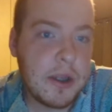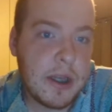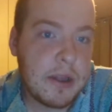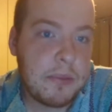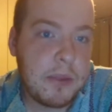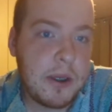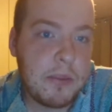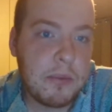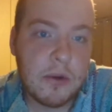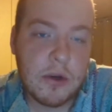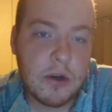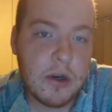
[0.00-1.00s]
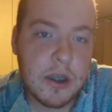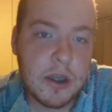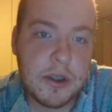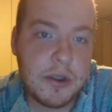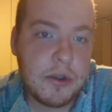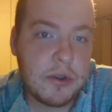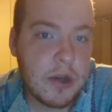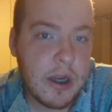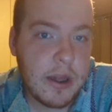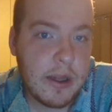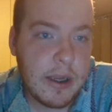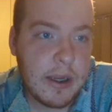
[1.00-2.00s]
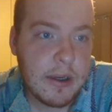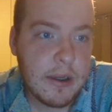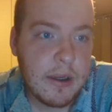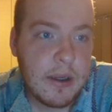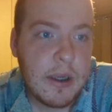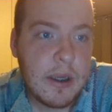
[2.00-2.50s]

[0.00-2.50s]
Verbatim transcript: led the people across to dry land,